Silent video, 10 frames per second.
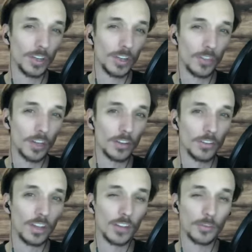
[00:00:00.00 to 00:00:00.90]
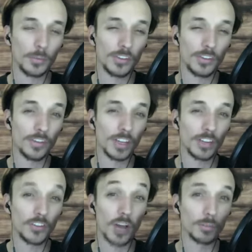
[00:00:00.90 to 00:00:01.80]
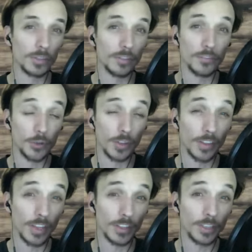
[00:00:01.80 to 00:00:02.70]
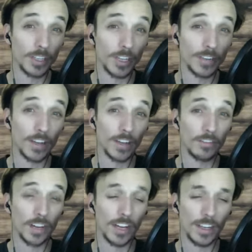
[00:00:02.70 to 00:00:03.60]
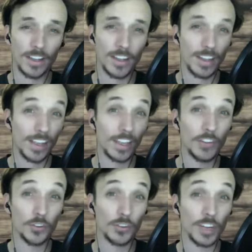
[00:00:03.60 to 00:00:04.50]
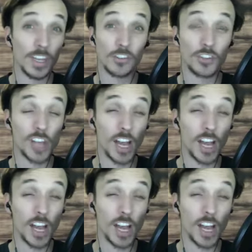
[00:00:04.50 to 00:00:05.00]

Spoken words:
if there's a specific top reviewer that you can identify in your niche,